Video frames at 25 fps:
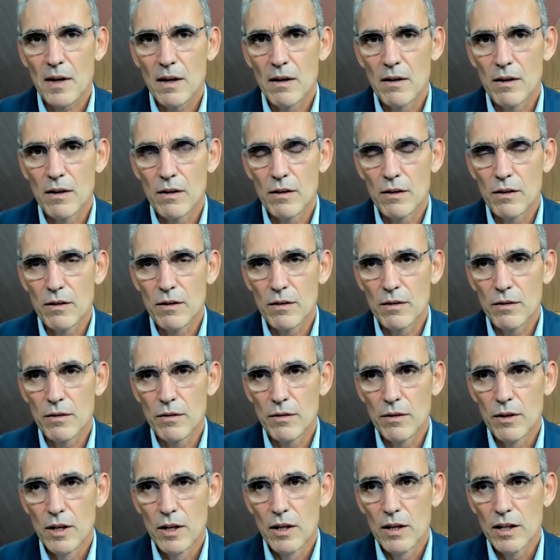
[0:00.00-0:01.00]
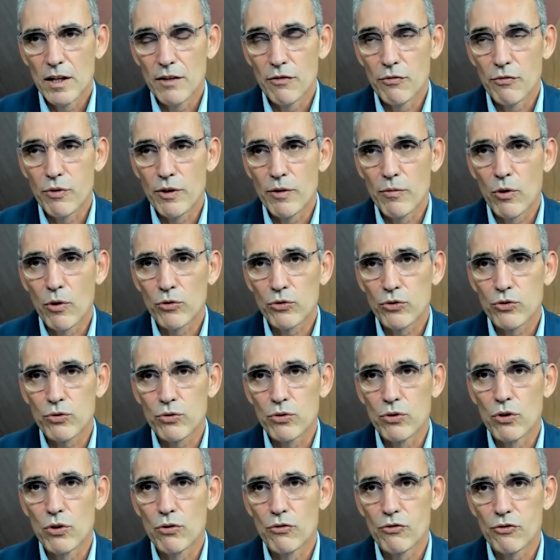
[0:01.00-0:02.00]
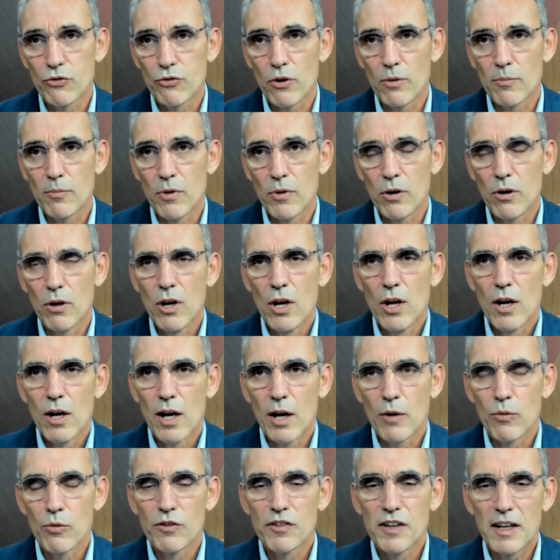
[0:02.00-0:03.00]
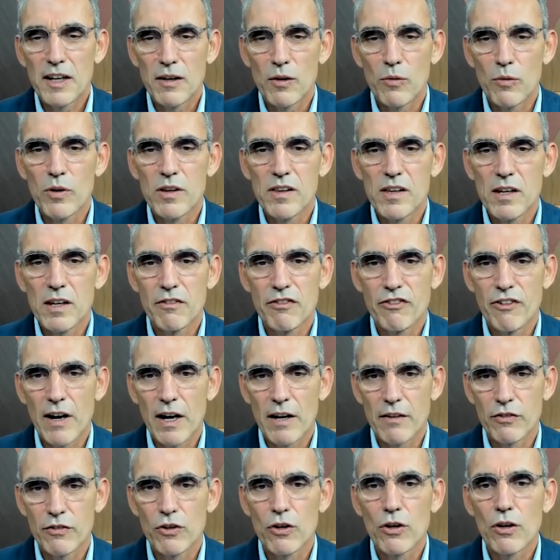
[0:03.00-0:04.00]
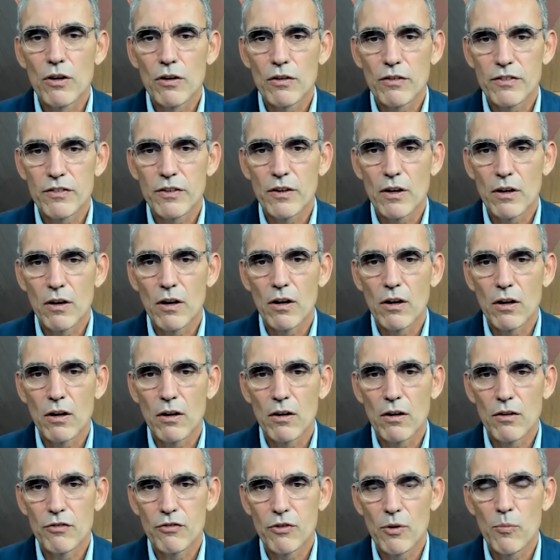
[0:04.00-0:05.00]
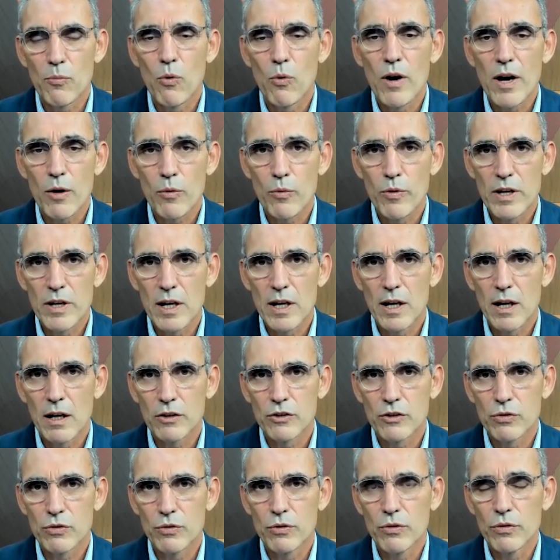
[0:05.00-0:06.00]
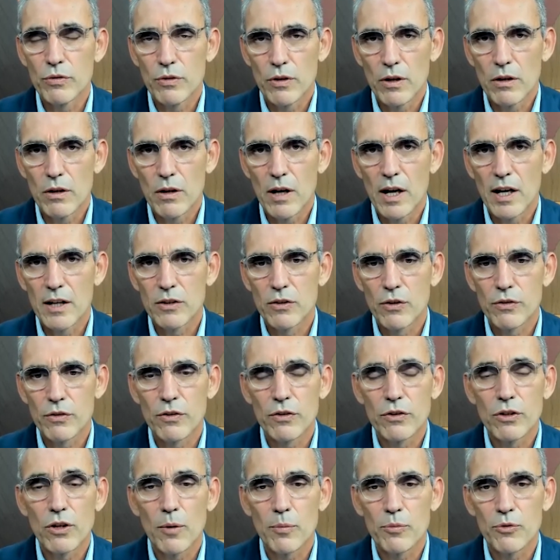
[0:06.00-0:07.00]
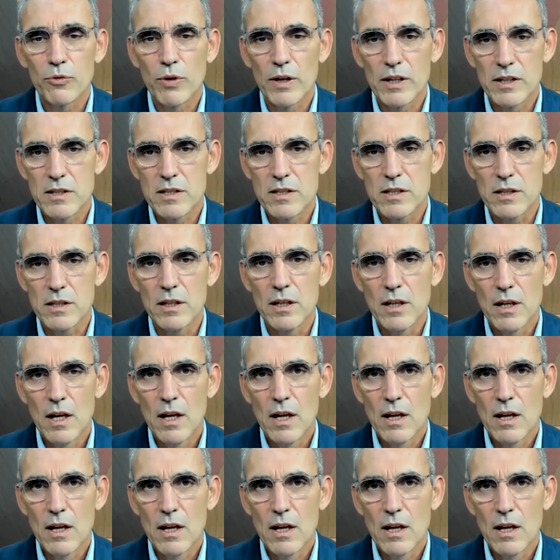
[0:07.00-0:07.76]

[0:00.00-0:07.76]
if we want to go from, I would say, within 5 years, from where we are to enter the top 20,